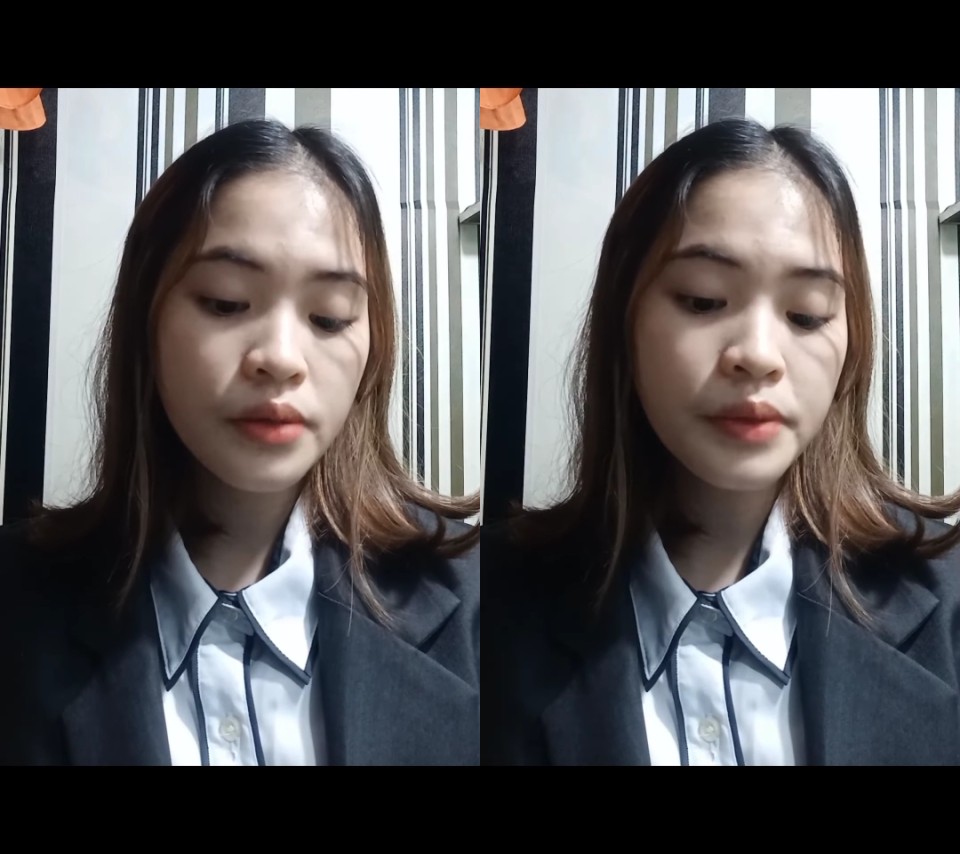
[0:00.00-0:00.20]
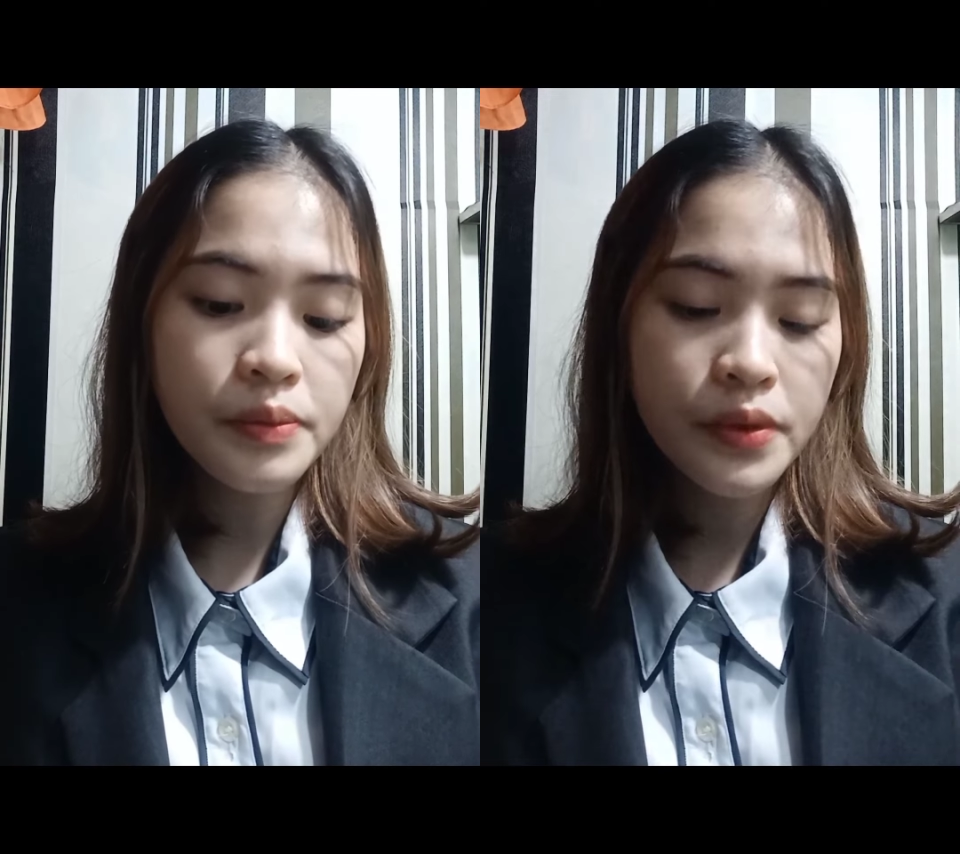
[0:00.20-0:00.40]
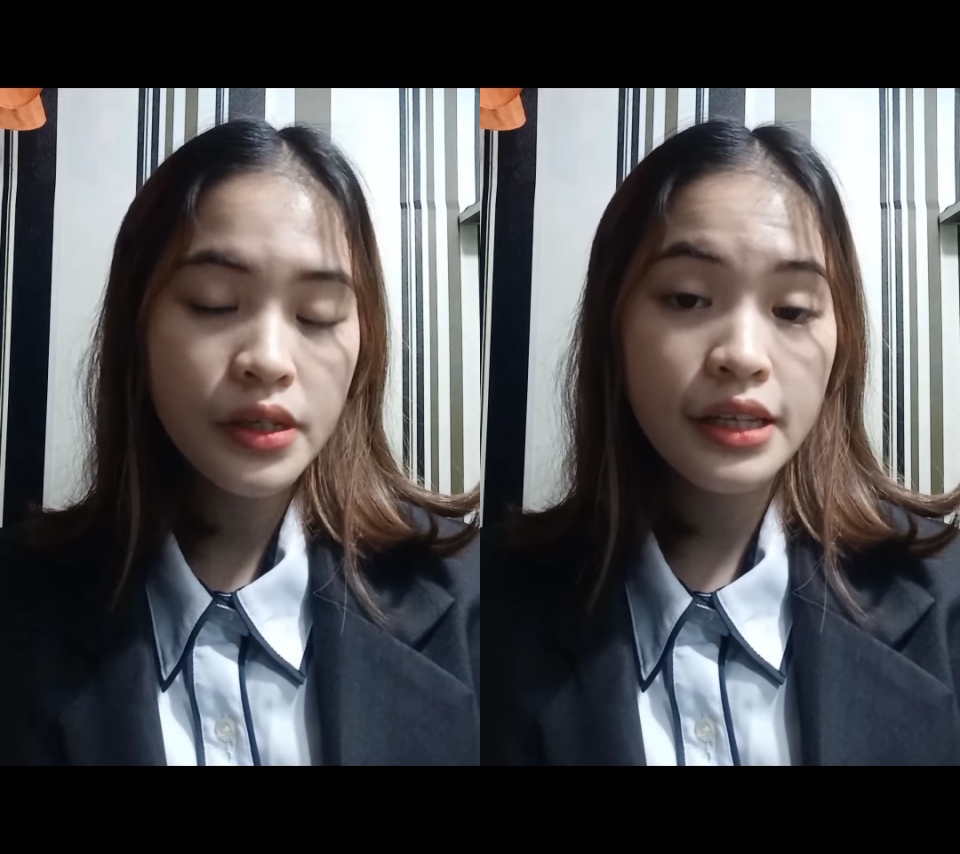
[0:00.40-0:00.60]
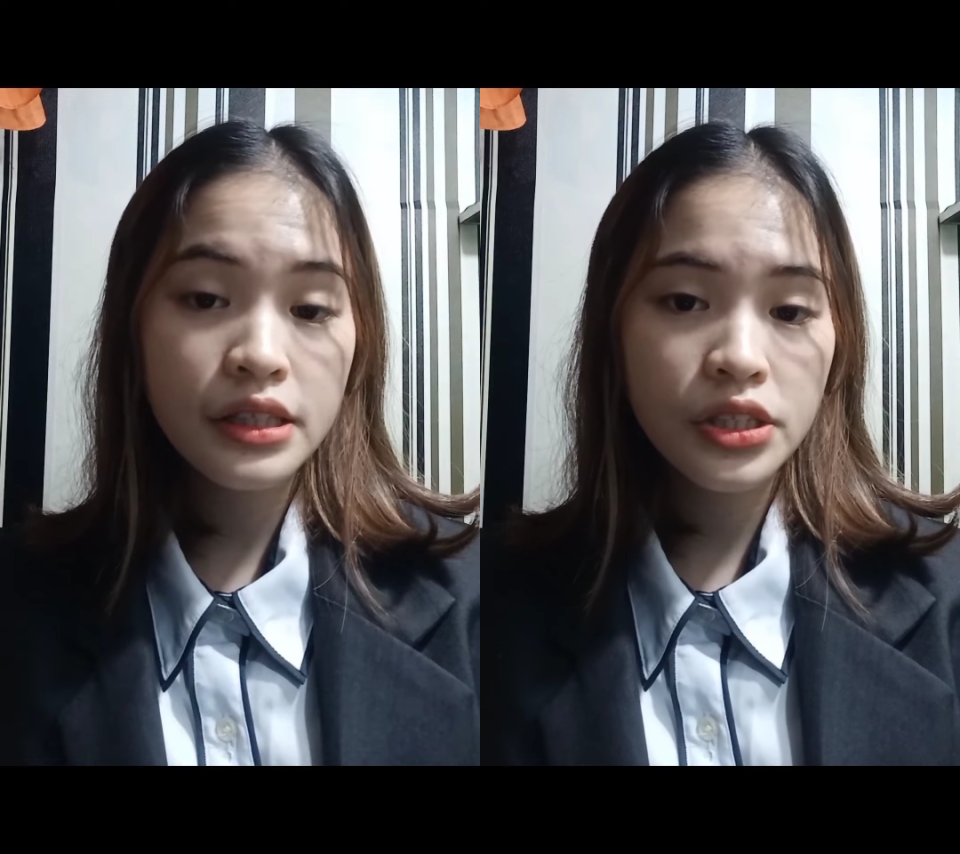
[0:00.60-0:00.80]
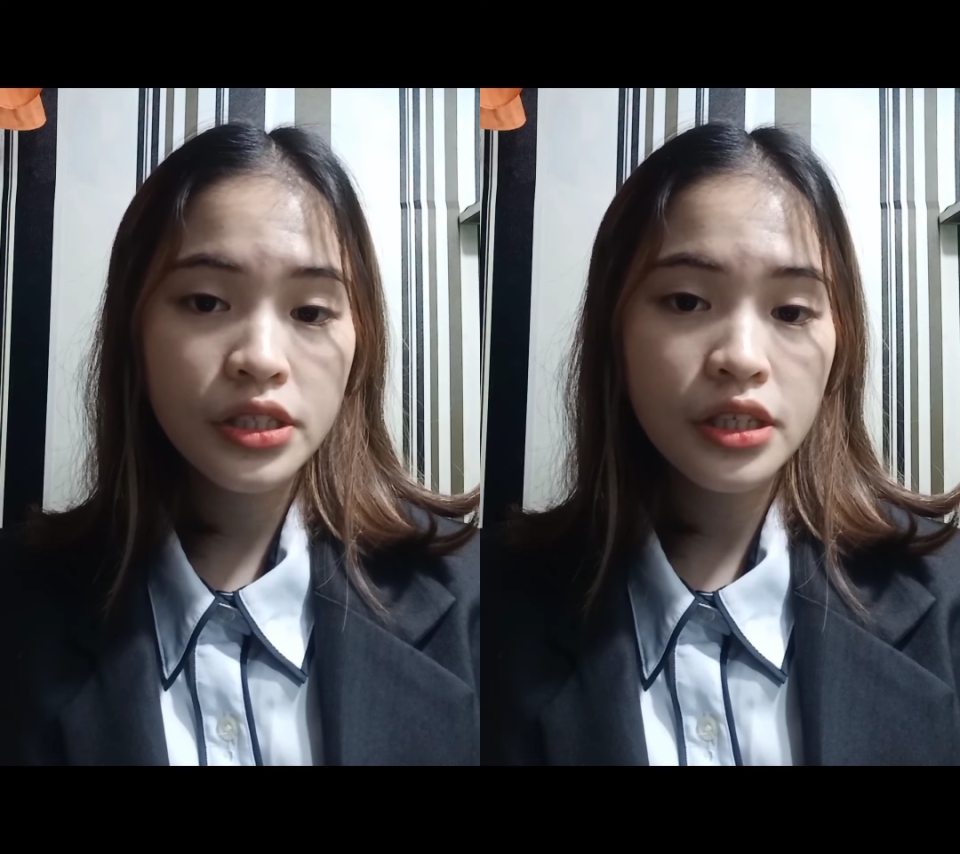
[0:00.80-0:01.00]
of people
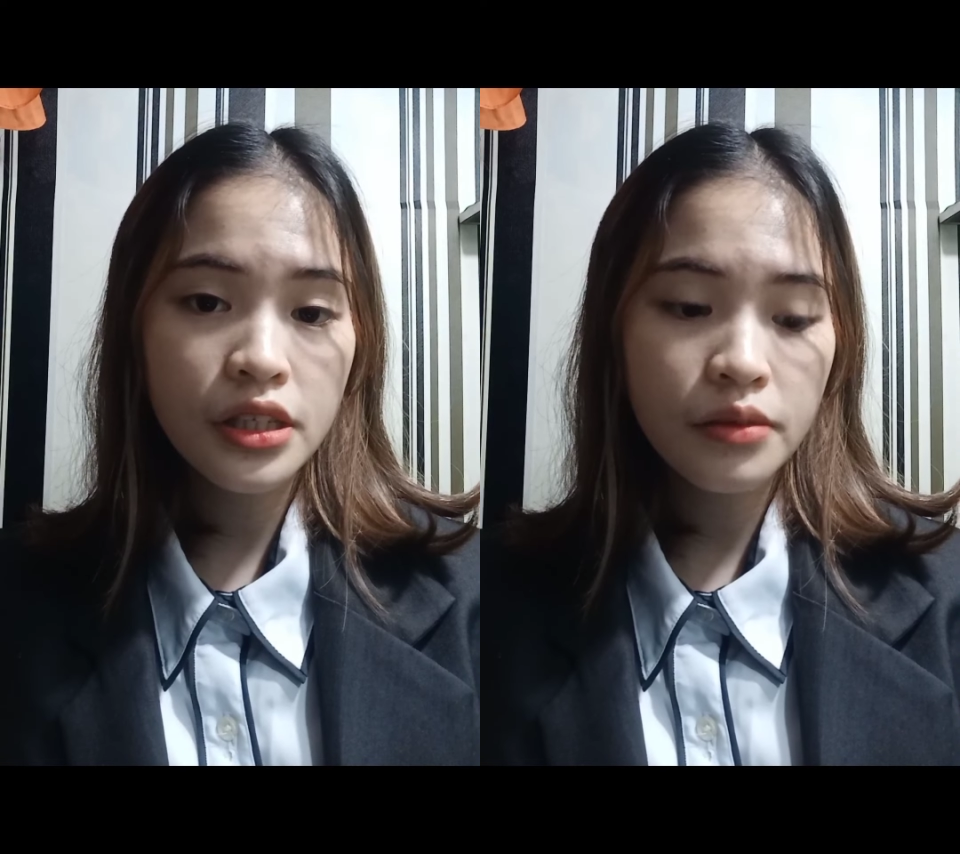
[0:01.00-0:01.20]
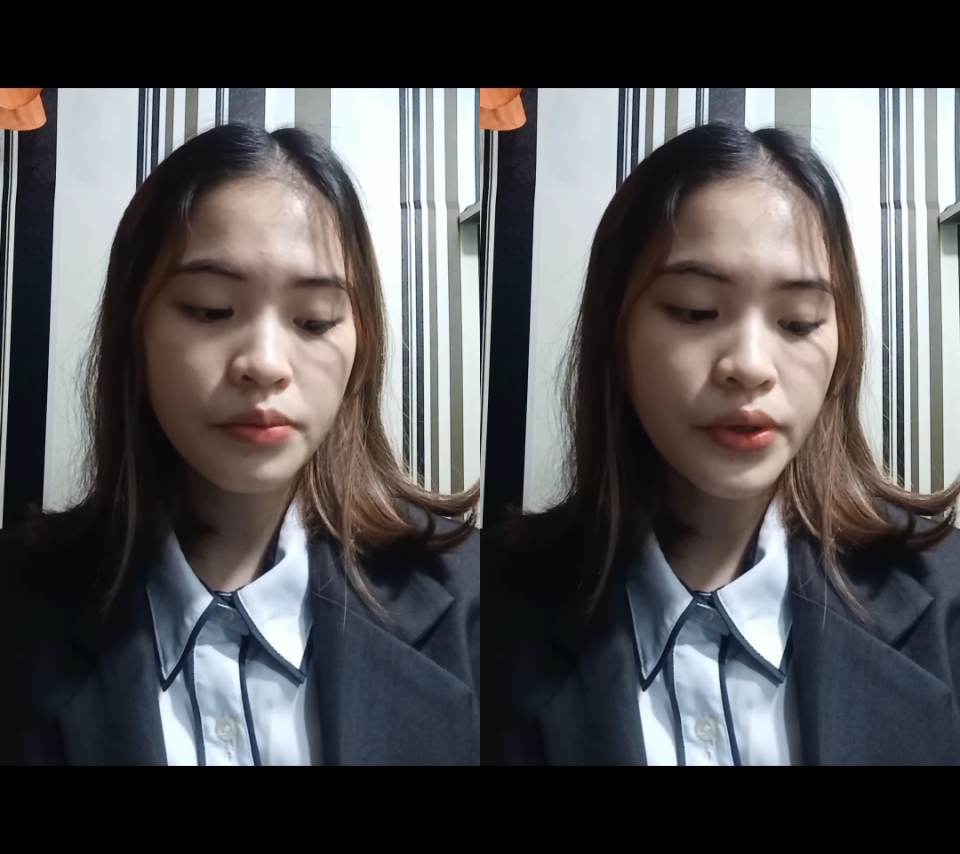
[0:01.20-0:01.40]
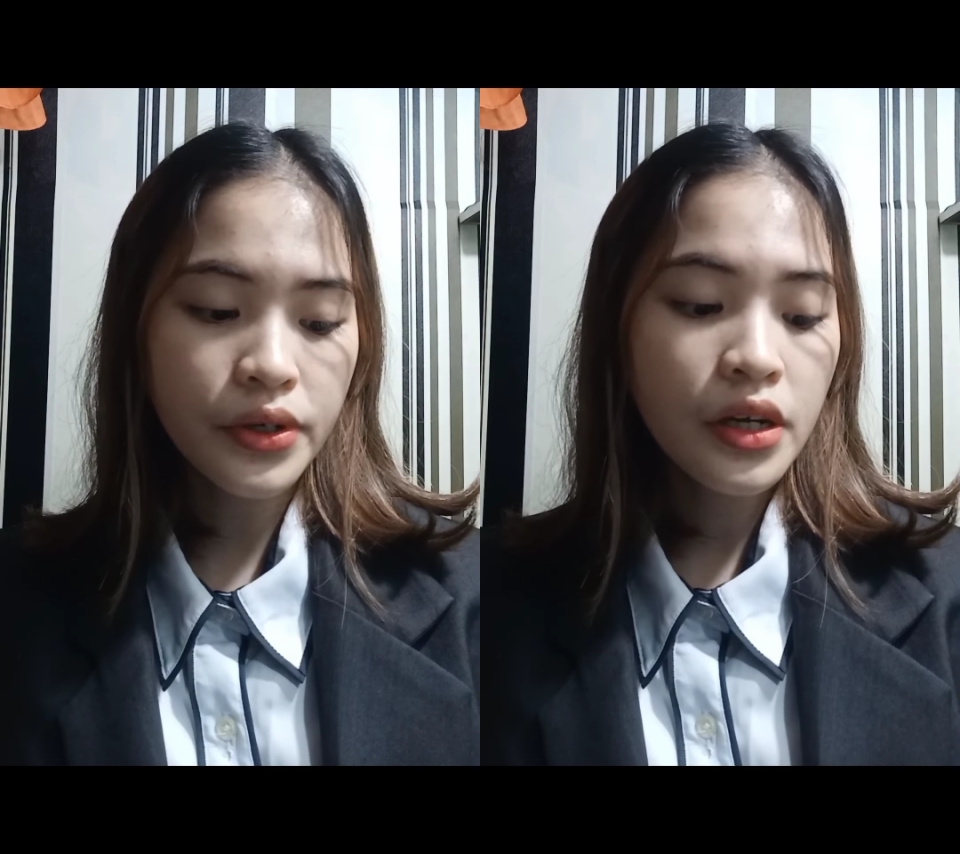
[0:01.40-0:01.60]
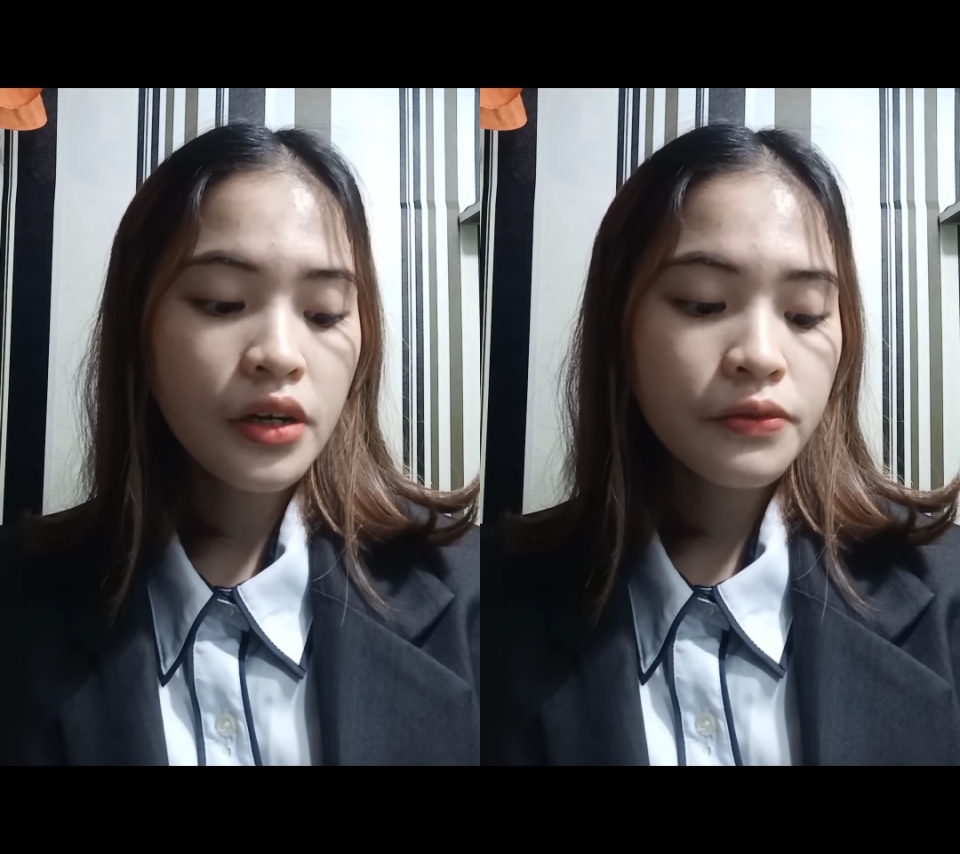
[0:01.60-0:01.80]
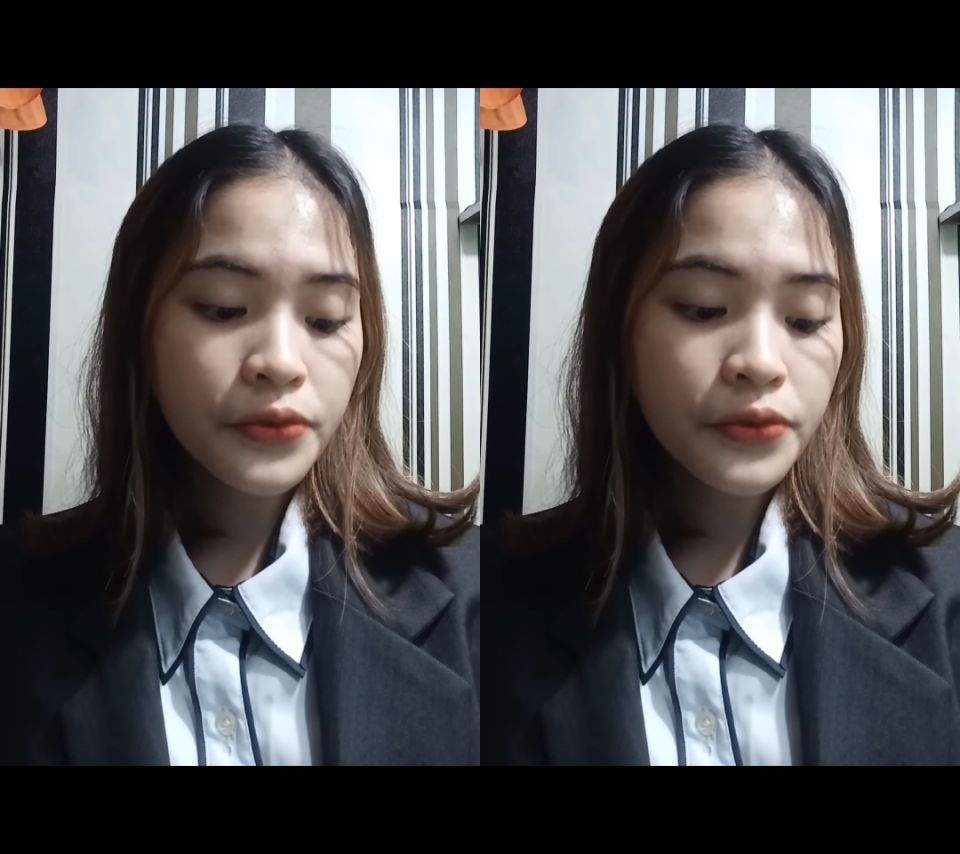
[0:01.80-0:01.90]
entering the labor